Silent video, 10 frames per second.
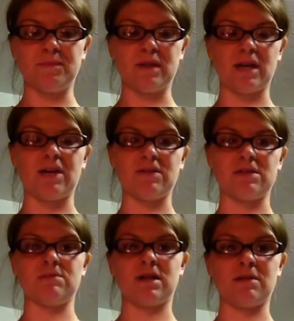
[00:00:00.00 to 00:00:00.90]
I gave it
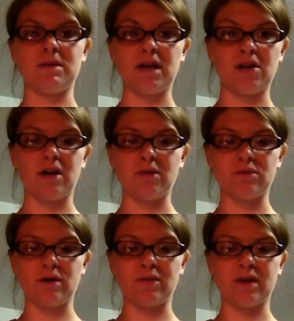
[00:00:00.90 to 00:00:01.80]
some time to air out
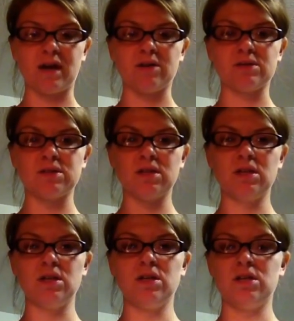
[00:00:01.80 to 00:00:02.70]
throughout the house.
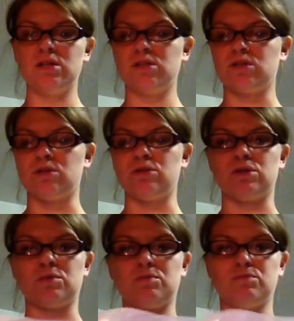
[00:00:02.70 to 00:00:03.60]
So
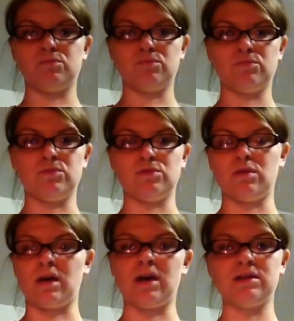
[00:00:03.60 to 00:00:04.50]
just do
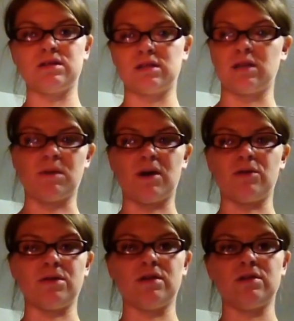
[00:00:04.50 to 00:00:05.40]
that, stick it back
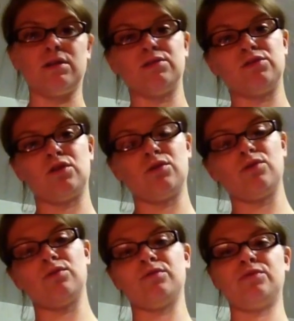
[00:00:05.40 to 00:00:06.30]
on the
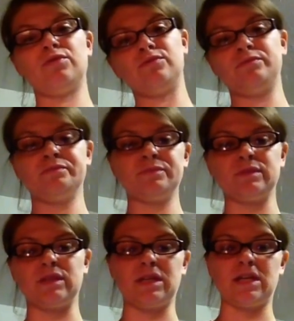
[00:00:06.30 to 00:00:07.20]
stove,
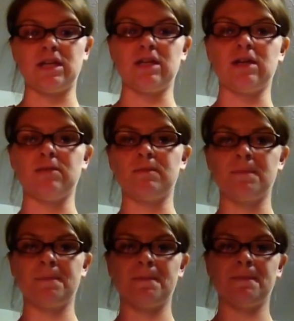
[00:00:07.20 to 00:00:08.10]
let it heat up,
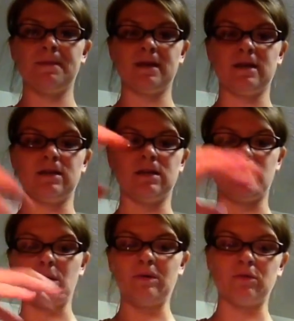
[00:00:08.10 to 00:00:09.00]
and then
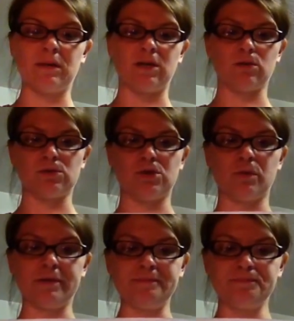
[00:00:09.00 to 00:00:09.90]
however many holes you
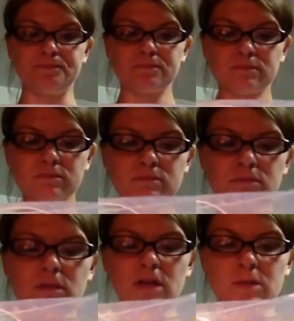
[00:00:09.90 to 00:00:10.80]
want.
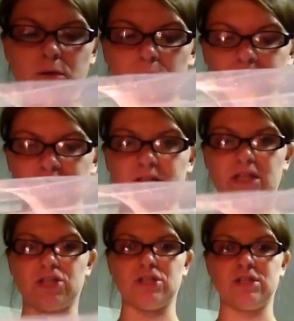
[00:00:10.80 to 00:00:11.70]
And the purpose of the
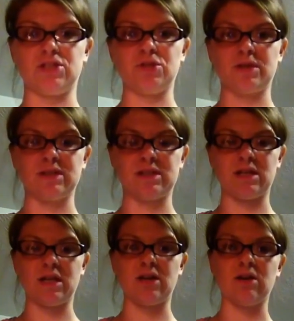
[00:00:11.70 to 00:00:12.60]
kitchen, as you can
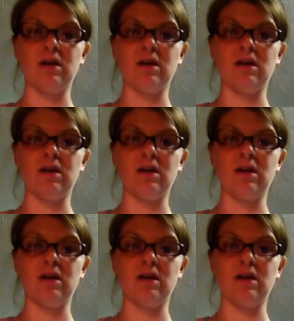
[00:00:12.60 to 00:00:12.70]
see here,